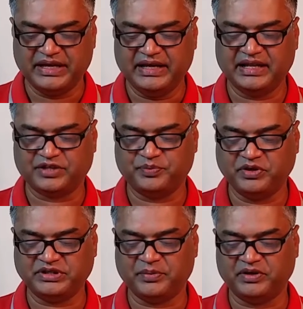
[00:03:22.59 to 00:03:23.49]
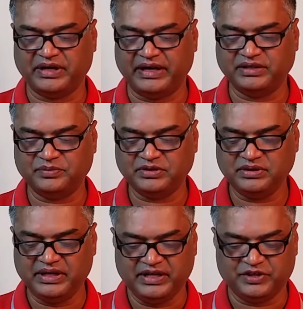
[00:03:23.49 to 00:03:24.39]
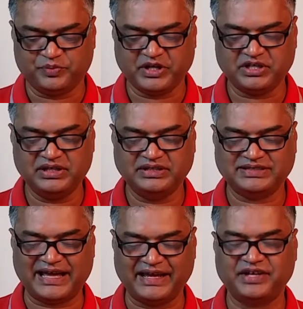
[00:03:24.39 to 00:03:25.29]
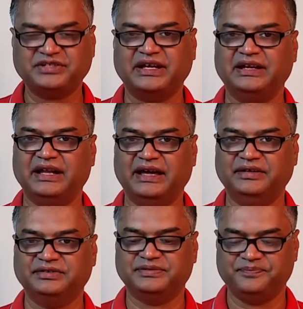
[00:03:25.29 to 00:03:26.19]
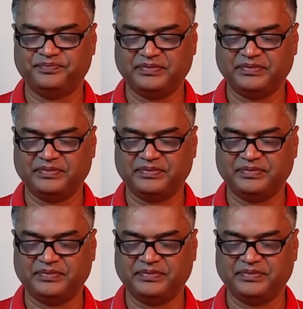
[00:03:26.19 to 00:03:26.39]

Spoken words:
He likes books about animals, especially tigers and lions.